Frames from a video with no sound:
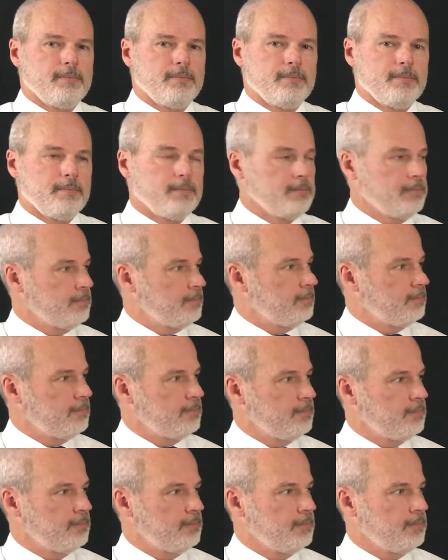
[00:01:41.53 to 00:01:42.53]

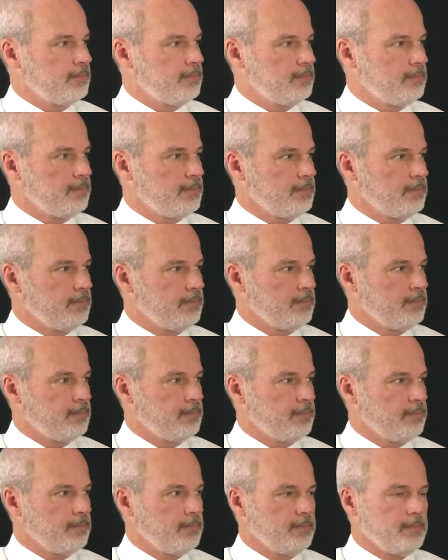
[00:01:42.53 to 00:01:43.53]

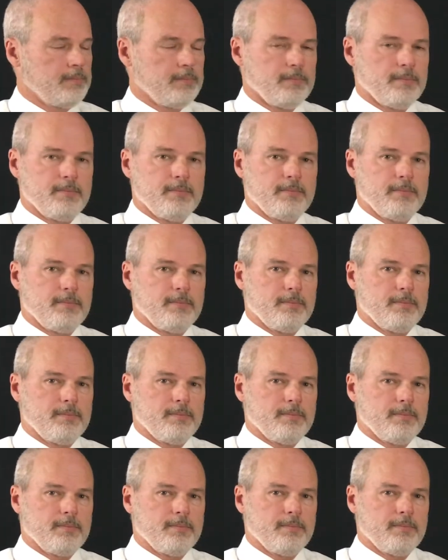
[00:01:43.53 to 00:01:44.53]

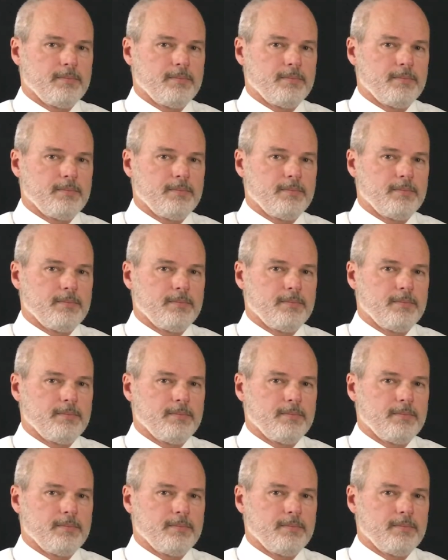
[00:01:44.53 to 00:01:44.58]
No words are spoken by the person on screen.